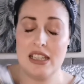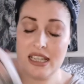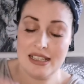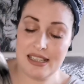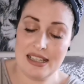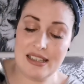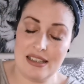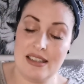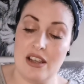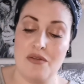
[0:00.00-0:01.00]

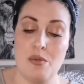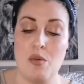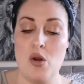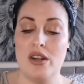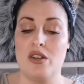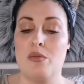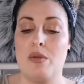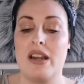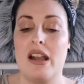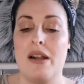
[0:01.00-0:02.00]
consistency of the bottle, but